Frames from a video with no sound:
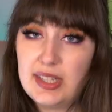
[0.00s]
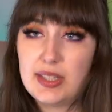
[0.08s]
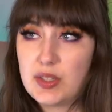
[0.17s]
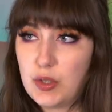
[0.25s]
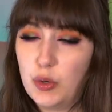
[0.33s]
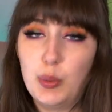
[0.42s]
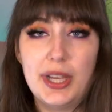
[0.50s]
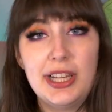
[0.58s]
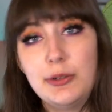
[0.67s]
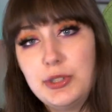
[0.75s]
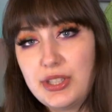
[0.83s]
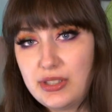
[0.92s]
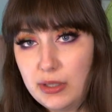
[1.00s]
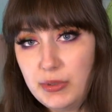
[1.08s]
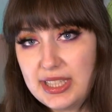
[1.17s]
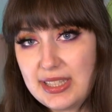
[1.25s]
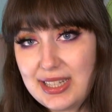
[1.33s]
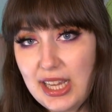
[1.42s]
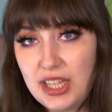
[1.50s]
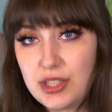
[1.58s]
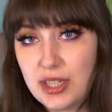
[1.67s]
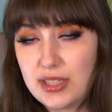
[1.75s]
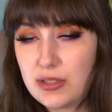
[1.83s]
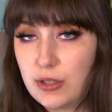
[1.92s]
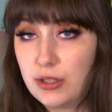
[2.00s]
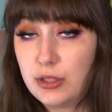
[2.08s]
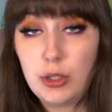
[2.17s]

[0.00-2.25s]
So when I was done with the sketch, I started